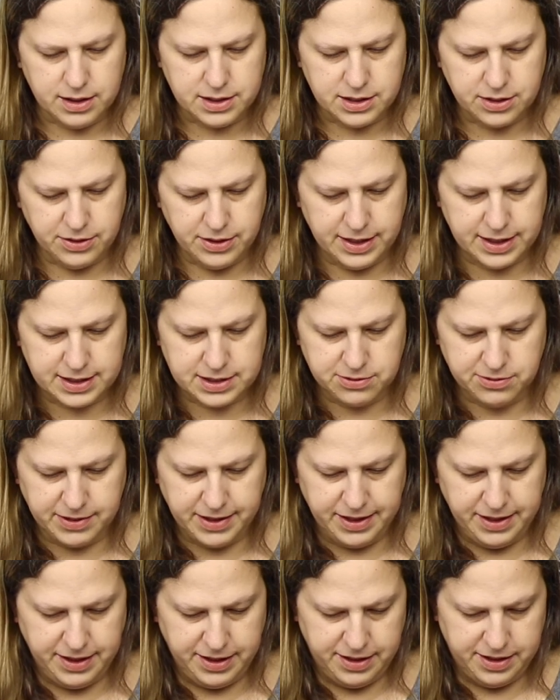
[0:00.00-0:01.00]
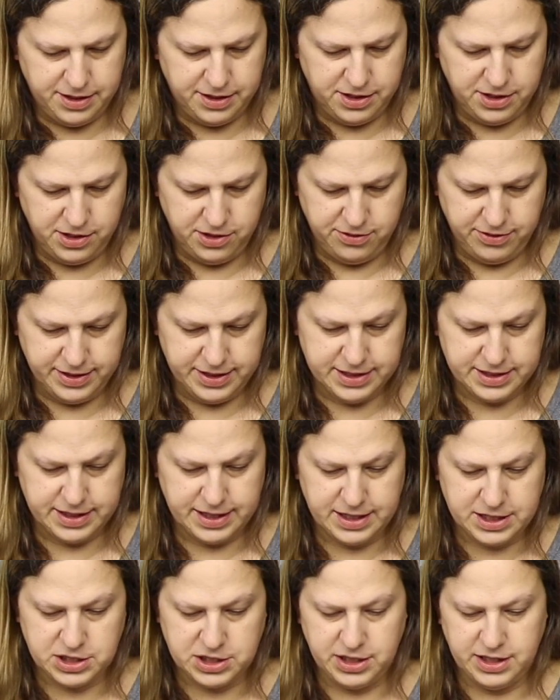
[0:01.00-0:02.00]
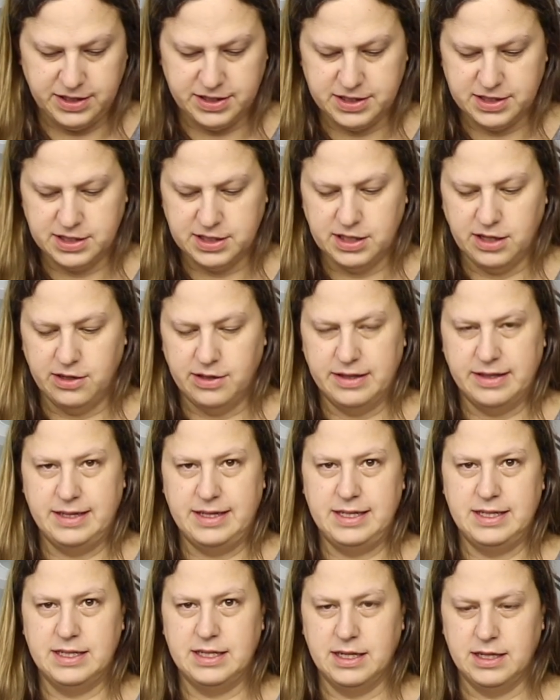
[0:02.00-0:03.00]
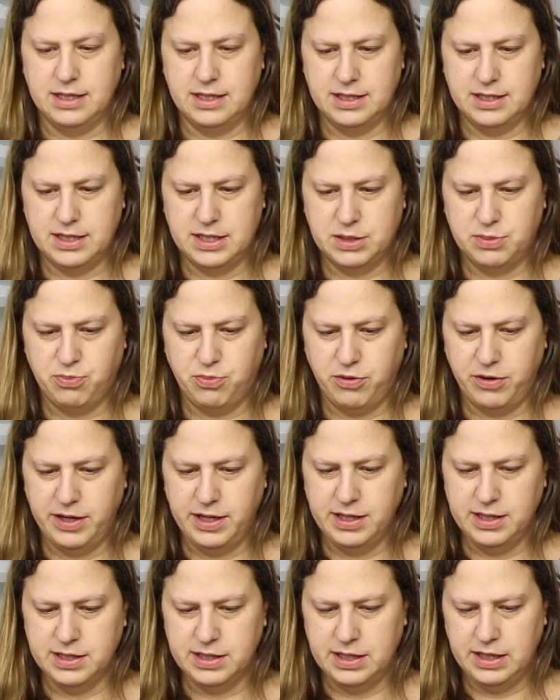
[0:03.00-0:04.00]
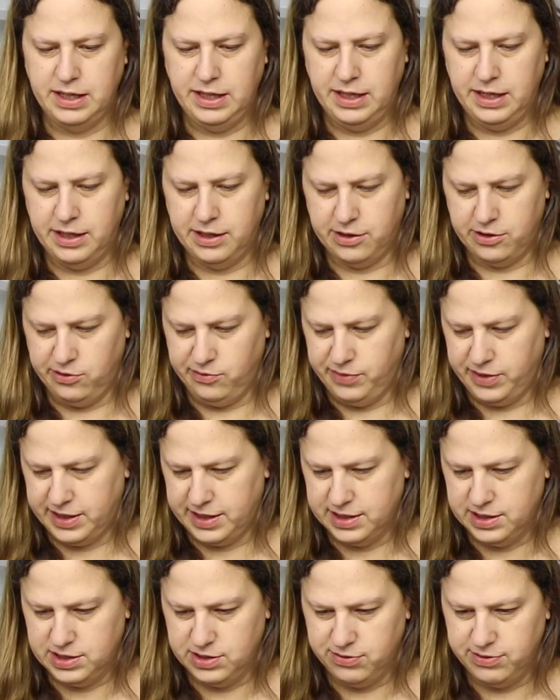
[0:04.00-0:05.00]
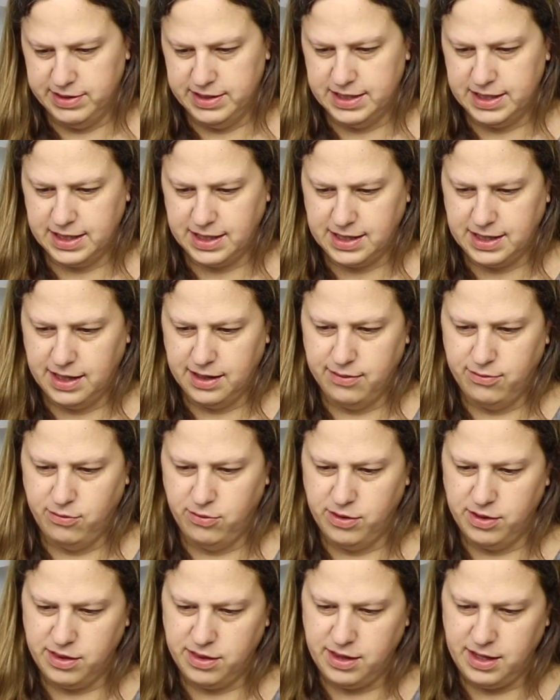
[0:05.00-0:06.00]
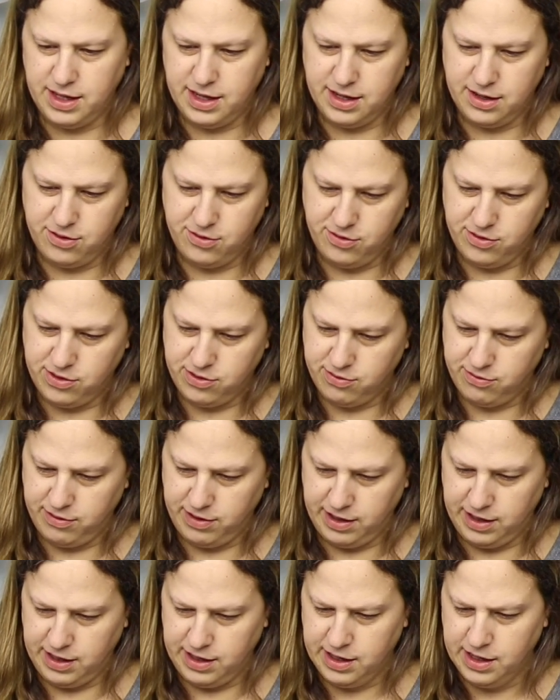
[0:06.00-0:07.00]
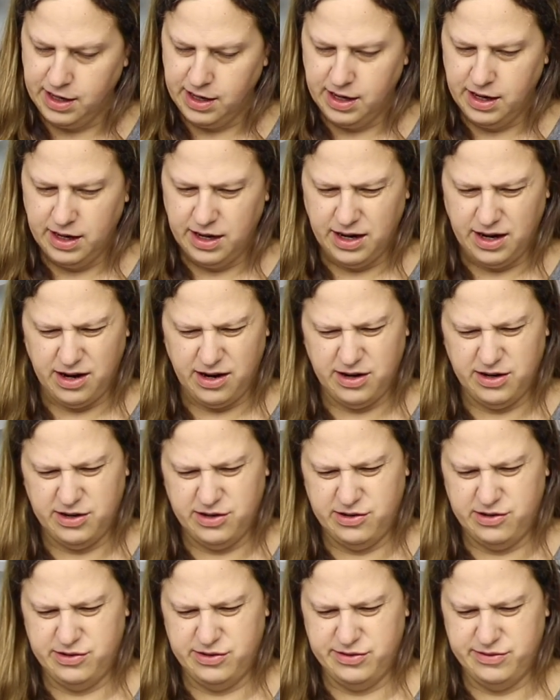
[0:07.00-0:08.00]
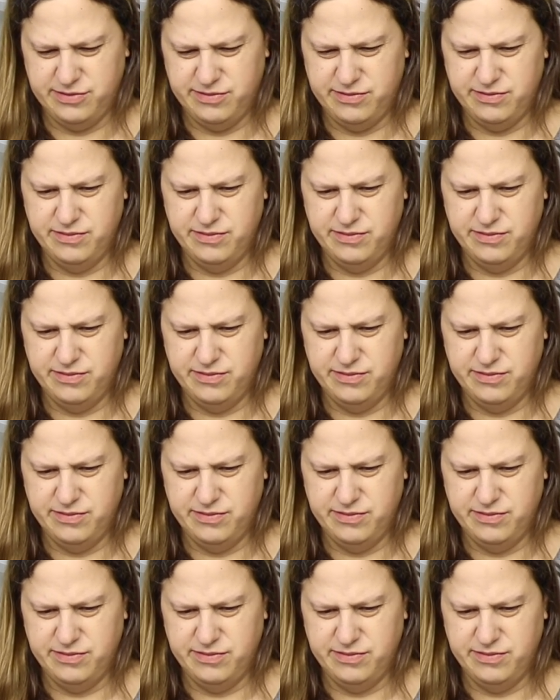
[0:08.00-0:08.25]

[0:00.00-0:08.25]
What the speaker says: So next what I need to do is actually install these springs here, because the ones that come with the Ender 3 are